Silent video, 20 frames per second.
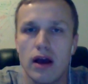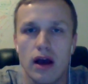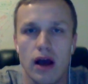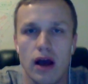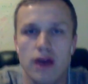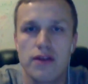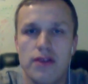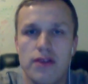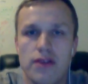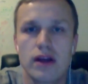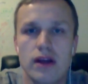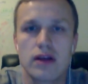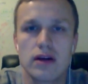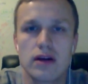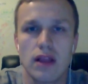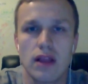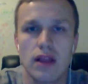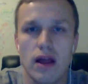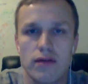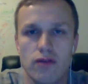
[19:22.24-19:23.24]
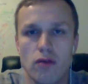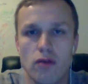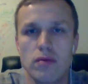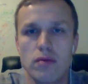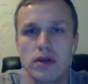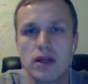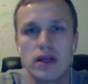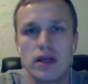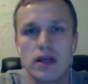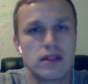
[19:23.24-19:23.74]
I think like
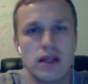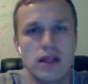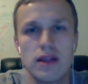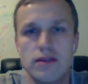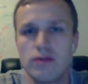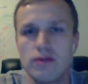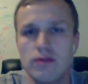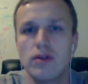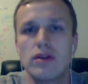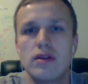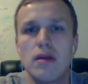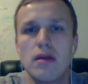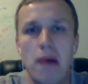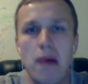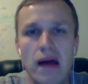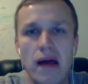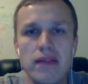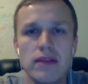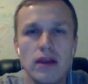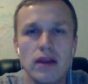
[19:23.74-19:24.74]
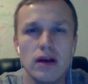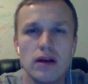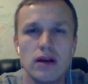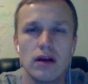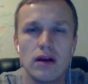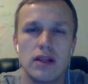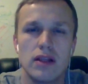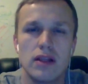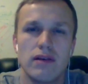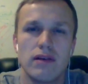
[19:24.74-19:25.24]
it will depend.
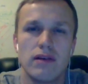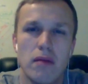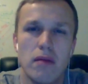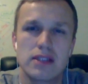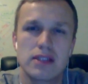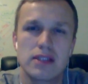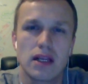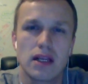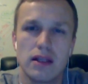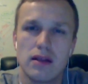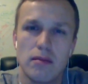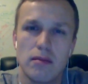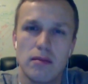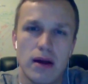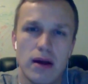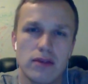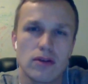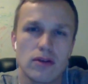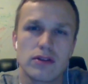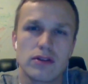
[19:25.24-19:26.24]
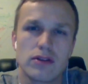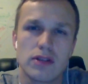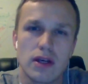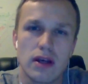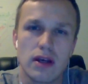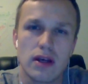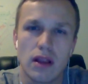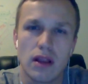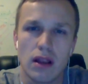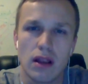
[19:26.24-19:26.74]
It will basically depend on
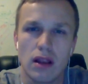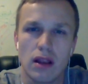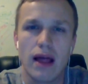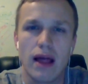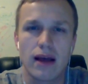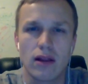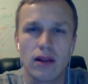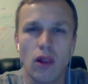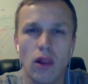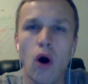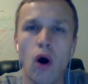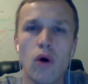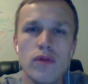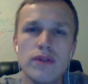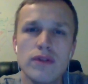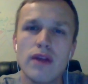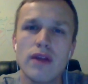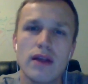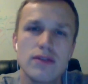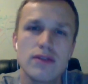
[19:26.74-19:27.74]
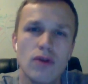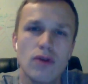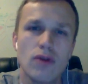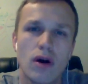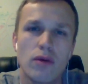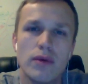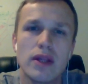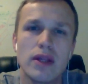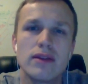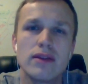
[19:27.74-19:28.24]
the like loan that you are
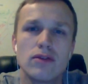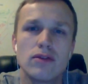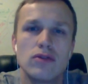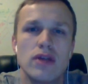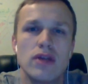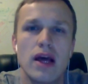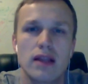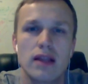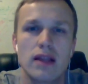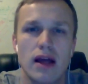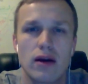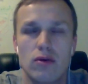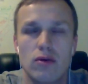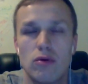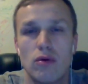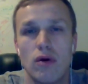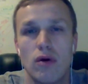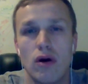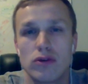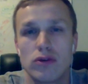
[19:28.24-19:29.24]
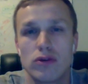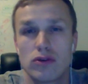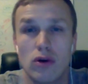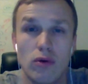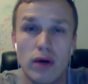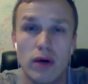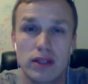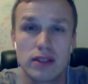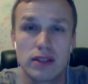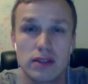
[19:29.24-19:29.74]
willing to take, like also
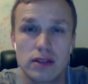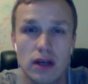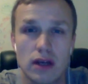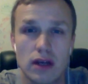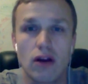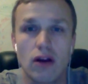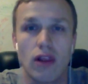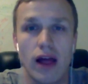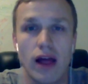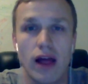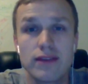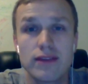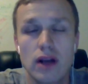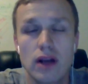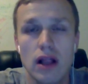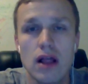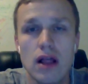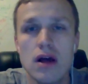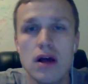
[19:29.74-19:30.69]
what is collateral.